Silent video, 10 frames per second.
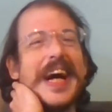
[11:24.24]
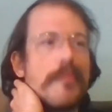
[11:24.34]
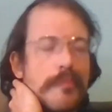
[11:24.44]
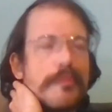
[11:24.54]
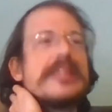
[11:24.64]

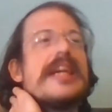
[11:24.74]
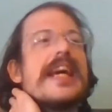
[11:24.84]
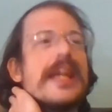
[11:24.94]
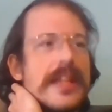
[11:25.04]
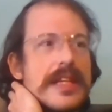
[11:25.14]
But
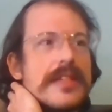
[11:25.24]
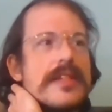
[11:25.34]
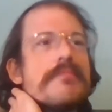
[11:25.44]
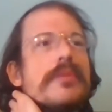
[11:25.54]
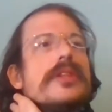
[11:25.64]
taking these
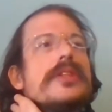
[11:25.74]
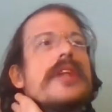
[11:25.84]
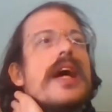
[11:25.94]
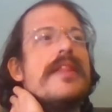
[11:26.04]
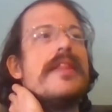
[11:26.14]
symbols,
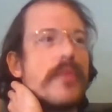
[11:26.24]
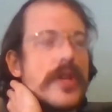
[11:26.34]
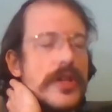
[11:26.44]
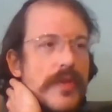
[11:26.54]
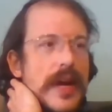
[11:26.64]
and then when
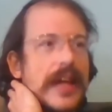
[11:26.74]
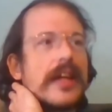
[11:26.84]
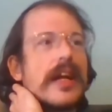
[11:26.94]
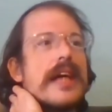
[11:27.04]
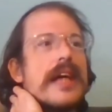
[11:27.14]
you
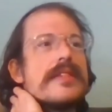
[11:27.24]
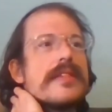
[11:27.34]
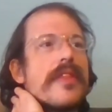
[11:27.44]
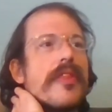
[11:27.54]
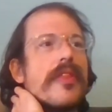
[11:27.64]
recognize
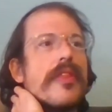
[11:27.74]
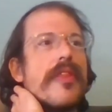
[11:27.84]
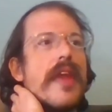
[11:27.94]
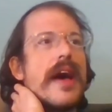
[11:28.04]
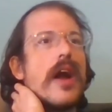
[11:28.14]

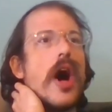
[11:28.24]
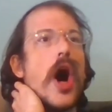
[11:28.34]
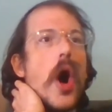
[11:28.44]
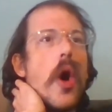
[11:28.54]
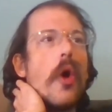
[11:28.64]
that,
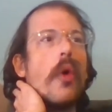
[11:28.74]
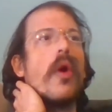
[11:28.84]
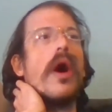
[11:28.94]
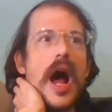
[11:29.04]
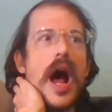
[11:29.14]

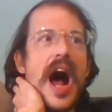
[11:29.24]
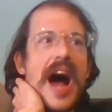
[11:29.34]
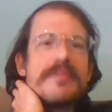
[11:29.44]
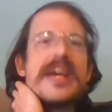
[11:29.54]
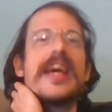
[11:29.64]
oh,
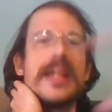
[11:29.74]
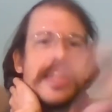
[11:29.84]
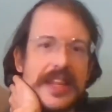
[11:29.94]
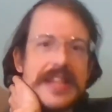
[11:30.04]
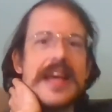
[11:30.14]
I'm taking
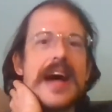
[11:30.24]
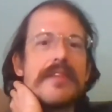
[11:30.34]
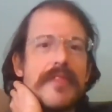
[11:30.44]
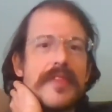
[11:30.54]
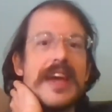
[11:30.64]
this out
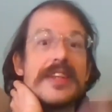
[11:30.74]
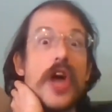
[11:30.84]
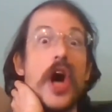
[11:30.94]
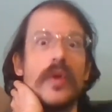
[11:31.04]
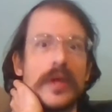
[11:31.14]
of its
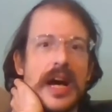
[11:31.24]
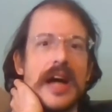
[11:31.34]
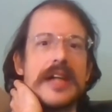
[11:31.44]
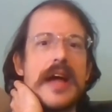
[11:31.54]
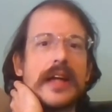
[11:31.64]
own
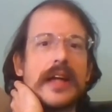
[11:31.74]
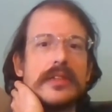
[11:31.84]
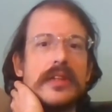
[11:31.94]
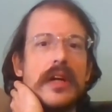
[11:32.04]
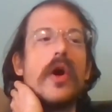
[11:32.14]

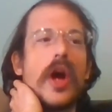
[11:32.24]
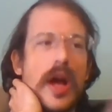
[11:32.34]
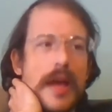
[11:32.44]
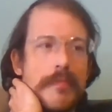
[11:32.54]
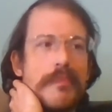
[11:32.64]
context
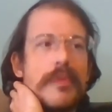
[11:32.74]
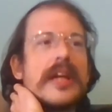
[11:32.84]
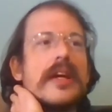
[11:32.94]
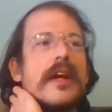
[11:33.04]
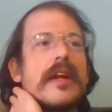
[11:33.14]
and
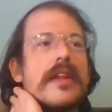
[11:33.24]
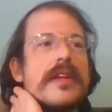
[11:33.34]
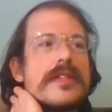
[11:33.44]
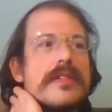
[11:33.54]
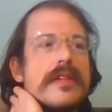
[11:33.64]
bringing it into
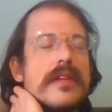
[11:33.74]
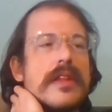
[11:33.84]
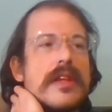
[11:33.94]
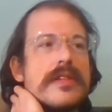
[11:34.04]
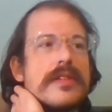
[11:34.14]

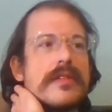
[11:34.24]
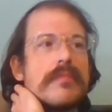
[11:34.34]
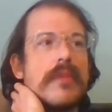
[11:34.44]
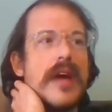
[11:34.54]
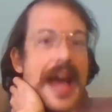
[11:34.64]
this
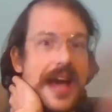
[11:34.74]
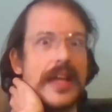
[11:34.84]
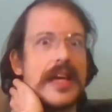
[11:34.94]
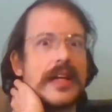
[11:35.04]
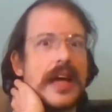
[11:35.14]

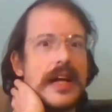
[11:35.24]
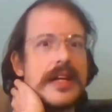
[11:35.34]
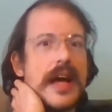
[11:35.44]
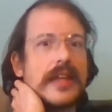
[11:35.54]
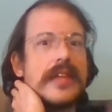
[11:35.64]
alien
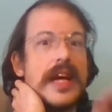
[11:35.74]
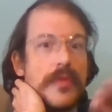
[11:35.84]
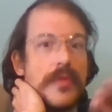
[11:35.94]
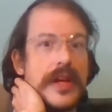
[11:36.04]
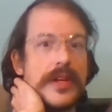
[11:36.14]
context and
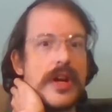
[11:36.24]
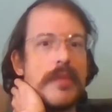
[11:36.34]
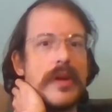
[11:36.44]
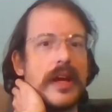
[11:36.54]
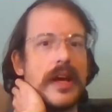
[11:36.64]

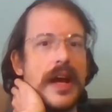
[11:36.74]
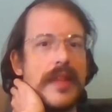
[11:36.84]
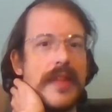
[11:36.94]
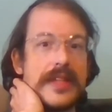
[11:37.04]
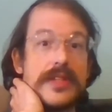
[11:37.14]
reinterpreting it, and
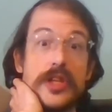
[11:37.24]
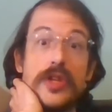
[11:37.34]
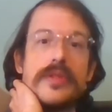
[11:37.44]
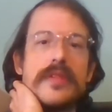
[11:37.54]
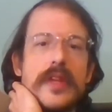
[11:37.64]
that's the
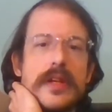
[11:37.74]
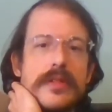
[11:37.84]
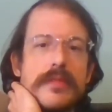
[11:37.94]
use of this,